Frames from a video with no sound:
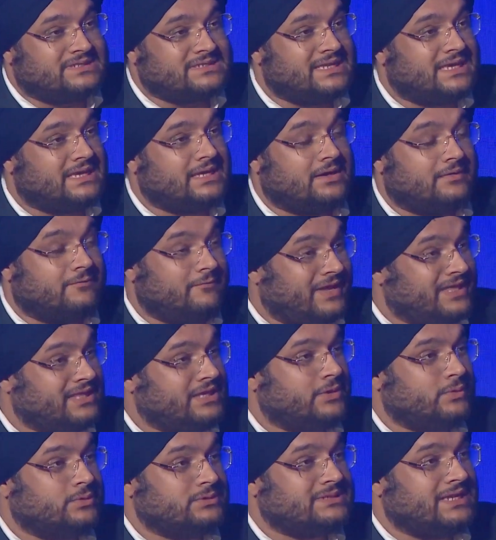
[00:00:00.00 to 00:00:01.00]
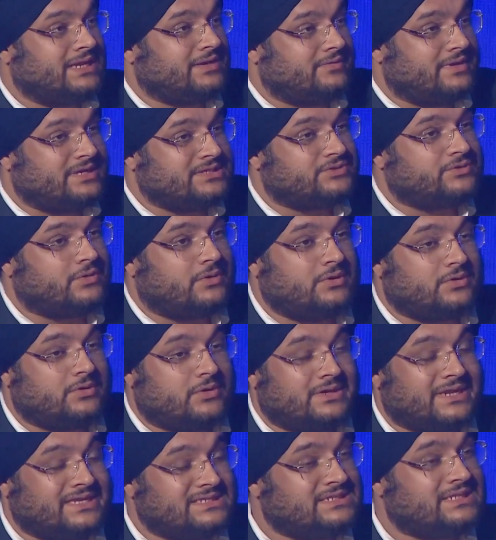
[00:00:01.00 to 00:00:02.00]
like venues, like restaurant
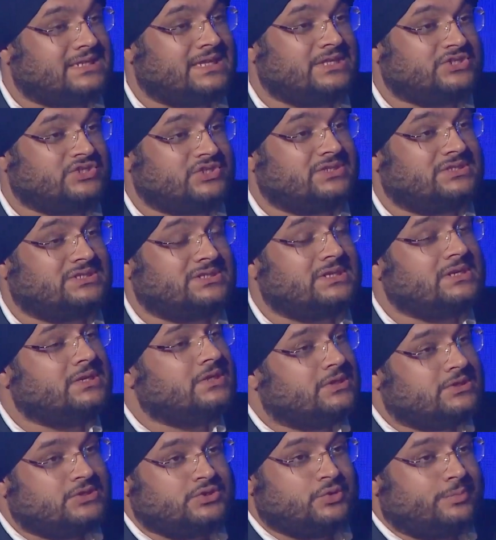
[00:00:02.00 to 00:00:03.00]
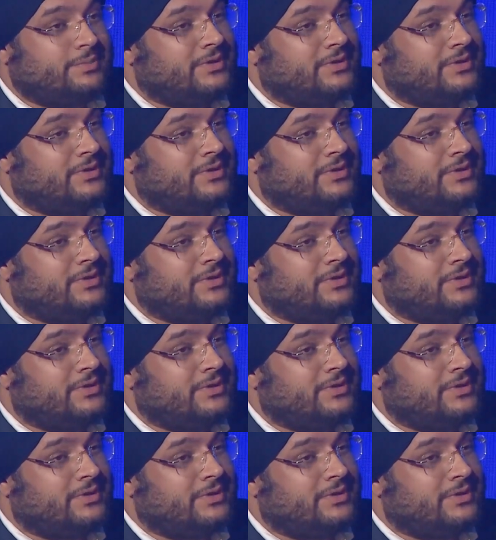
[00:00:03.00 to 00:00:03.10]
or destinations, super